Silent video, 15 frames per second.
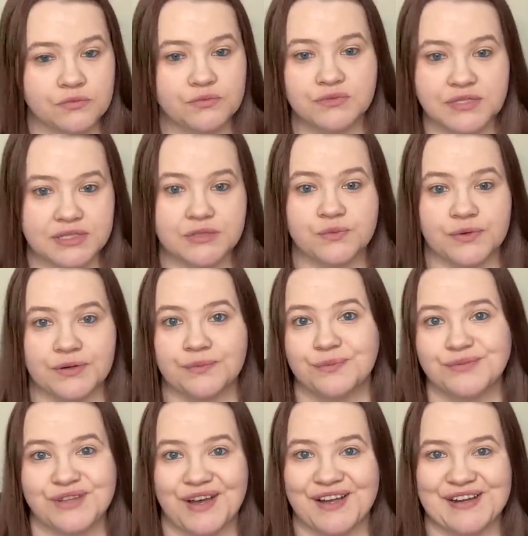since we're
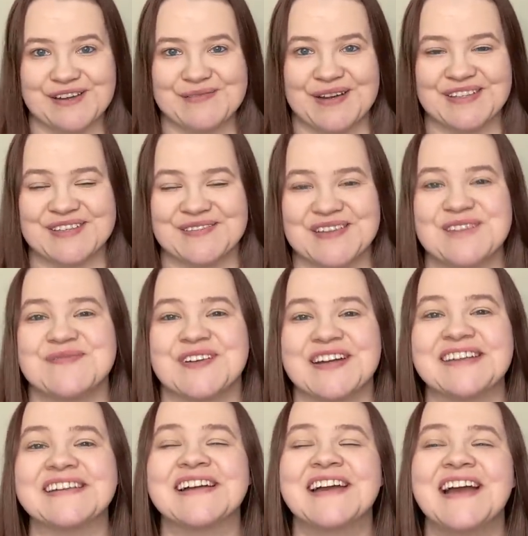talking about September here,